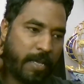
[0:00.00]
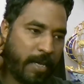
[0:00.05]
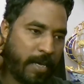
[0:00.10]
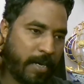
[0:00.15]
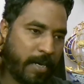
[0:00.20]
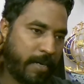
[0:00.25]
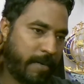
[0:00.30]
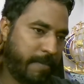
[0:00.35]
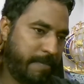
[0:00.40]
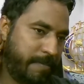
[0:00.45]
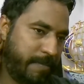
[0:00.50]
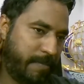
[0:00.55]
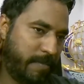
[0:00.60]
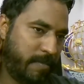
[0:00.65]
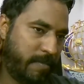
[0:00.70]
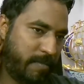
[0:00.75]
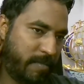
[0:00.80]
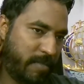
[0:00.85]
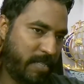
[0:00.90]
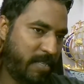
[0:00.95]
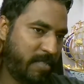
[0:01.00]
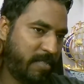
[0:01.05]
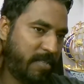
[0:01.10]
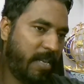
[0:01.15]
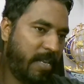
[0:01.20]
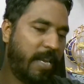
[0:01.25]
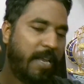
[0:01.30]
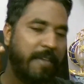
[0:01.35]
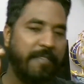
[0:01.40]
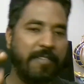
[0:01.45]
Uh, these
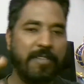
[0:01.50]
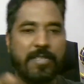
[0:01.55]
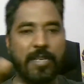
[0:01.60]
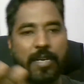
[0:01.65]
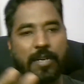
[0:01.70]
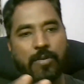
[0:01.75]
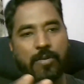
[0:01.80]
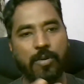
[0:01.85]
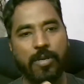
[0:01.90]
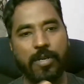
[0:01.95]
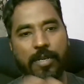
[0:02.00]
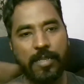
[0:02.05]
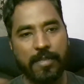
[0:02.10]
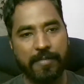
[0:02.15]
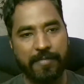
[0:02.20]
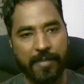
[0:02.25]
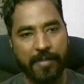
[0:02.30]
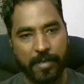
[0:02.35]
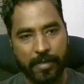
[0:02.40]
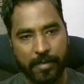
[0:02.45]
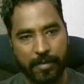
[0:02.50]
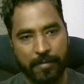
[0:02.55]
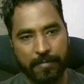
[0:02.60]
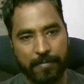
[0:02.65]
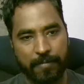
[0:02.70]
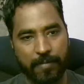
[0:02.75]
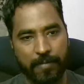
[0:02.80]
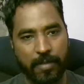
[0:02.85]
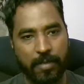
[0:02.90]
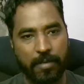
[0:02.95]
three levels are totally different.
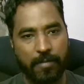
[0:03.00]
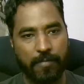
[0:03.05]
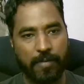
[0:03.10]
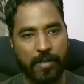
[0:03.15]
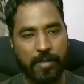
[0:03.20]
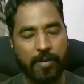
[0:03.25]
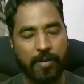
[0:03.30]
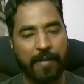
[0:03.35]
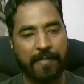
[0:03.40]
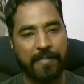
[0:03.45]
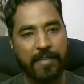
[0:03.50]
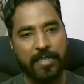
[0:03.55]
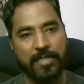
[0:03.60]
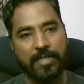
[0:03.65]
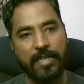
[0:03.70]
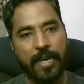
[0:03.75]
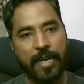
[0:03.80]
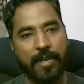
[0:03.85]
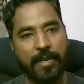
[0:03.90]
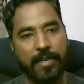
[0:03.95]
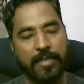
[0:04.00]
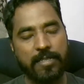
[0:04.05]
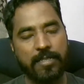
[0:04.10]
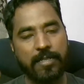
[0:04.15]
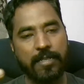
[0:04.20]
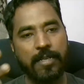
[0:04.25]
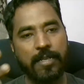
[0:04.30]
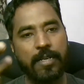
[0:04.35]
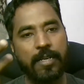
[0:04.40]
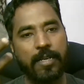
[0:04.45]
When you have test
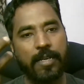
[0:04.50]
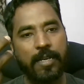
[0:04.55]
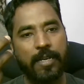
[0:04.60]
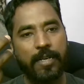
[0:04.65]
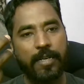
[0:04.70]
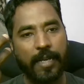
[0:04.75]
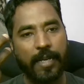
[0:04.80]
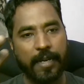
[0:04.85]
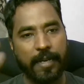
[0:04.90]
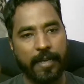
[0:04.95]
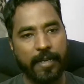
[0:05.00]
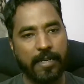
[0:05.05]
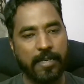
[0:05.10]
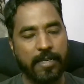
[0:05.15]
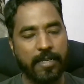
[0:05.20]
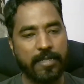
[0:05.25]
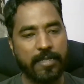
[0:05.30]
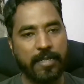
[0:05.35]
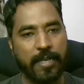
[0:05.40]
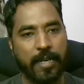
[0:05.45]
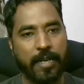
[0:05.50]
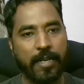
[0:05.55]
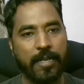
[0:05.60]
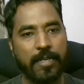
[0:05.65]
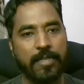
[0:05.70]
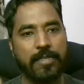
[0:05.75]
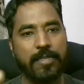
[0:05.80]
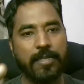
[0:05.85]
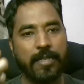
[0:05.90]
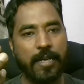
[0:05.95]
analyst, technical test
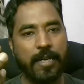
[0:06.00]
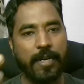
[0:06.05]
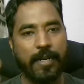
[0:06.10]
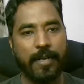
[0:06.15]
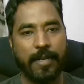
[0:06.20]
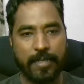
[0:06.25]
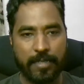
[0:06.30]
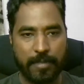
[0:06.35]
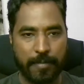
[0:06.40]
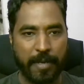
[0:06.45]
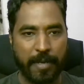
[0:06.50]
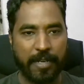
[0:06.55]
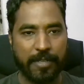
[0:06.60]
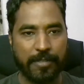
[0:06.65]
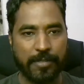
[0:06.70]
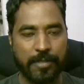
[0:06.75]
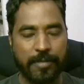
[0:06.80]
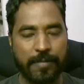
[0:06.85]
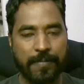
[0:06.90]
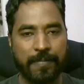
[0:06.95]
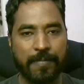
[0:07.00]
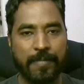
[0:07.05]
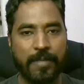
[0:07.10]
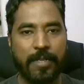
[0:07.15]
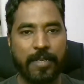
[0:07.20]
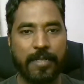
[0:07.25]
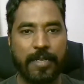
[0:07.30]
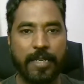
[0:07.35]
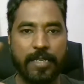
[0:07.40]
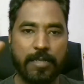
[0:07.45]
analyst, and test manager.
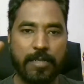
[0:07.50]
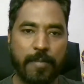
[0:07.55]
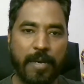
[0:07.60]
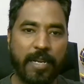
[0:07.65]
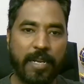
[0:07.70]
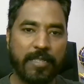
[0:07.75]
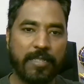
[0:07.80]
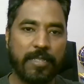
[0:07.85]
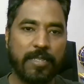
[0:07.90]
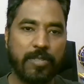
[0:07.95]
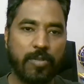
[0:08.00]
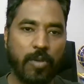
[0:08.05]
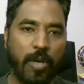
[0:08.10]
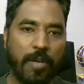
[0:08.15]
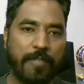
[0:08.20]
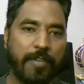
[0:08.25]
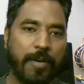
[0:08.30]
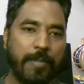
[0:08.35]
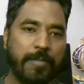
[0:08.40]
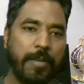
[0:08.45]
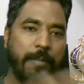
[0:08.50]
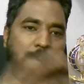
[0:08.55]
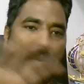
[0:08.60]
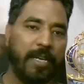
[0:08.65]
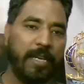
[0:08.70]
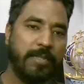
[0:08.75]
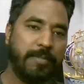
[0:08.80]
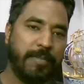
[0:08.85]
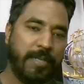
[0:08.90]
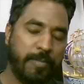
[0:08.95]
Test manager is all from the
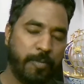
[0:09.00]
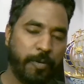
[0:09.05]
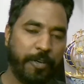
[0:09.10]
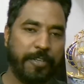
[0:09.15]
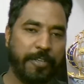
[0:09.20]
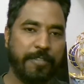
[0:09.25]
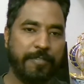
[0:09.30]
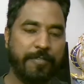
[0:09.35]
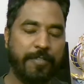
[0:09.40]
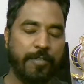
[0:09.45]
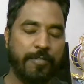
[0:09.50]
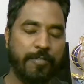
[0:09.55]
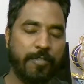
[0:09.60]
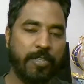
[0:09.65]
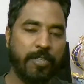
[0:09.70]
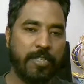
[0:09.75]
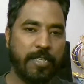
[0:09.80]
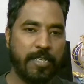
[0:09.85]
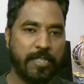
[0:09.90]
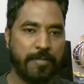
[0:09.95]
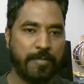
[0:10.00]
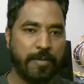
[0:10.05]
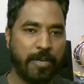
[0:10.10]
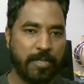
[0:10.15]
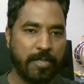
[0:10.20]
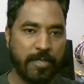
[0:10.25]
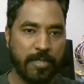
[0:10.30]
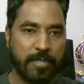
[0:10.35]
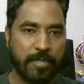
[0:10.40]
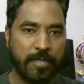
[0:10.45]
management point of view for the test
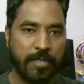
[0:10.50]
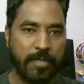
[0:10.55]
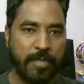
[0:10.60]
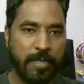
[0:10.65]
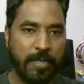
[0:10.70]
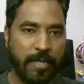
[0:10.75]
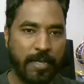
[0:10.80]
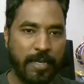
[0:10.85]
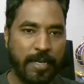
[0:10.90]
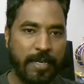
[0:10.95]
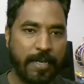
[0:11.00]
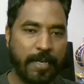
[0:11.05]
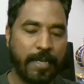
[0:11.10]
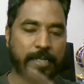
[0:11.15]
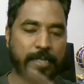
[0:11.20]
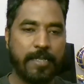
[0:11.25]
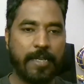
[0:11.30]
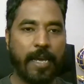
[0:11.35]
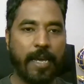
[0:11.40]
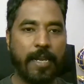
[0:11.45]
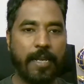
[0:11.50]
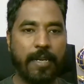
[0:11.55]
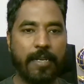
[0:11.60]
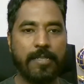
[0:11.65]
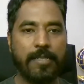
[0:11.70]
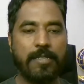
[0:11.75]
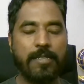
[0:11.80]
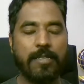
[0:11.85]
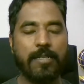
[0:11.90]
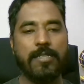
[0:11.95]
process. Test
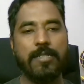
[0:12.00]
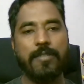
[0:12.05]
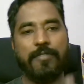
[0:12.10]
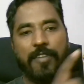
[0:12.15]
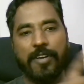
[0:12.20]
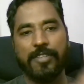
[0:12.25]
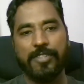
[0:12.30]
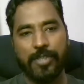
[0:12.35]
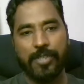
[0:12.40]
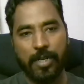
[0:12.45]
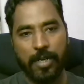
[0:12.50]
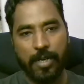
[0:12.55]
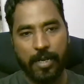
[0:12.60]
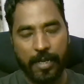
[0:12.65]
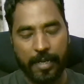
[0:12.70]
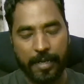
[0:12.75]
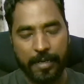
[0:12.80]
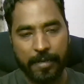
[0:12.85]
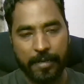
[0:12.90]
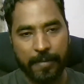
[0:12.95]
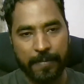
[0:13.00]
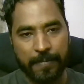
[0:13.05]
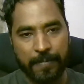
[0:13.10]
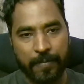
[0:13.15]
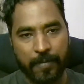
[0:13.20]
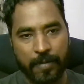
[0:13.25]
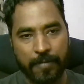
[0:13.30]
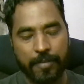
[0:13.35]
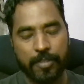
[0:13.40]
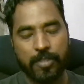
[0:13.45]
analyst is a functional lead,
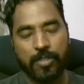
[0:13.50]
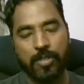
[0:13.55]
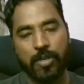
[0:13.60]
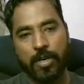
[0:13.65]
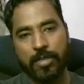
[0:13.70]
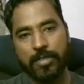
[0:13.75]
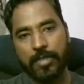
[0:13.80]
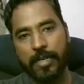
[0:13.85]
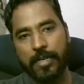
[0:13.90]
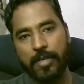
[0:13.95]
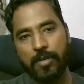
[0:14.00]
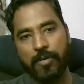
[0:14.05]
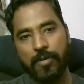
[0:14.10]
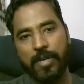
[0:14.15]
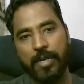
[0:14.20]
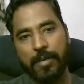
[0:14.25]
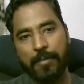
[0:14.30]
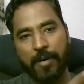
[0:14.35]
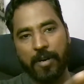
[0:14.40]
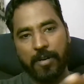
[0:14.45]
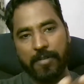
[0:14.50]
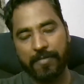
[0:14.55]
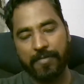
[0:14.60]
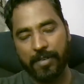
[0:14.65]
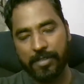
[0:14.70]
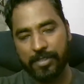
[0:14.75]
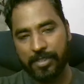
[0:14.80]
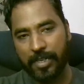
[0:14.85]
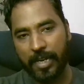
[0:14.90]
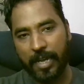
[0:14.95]
which talks end to end about
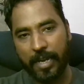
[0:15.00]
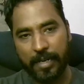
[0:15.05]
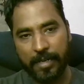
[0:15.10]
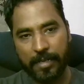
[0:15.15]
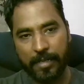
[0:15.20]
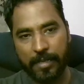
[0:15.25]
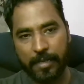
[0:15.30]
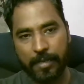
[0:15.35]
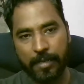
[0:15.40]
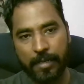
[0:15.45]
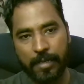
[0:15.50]
functionality.